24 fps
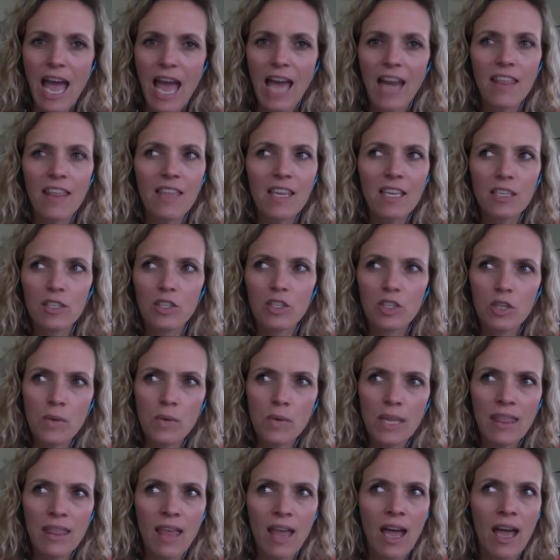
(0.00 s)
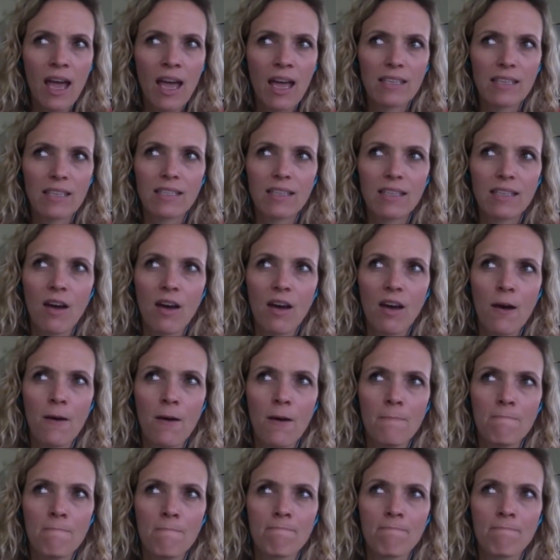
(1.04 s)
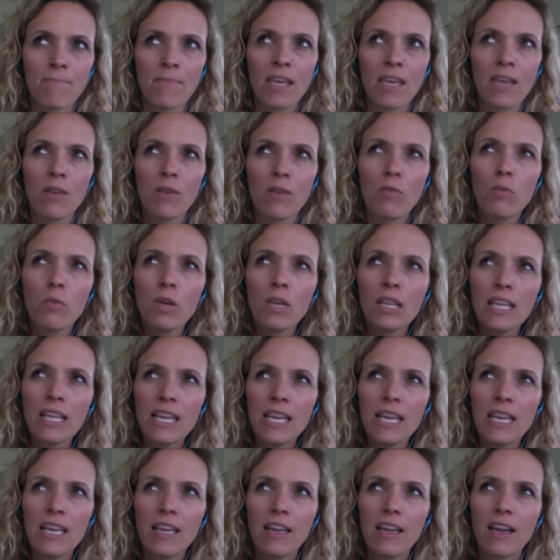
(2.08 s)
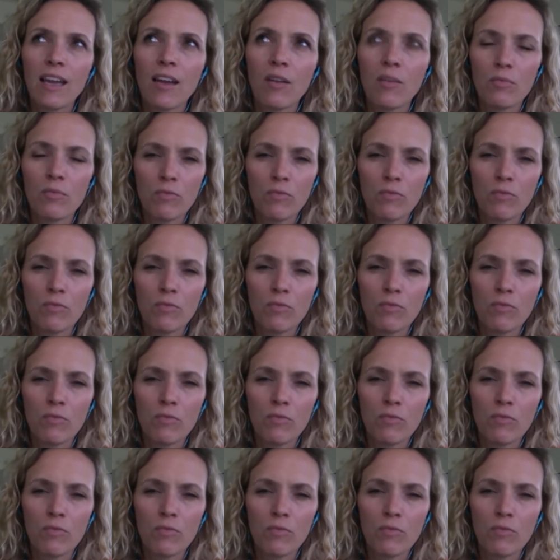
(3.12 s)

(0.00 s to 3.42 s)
And I think doing that really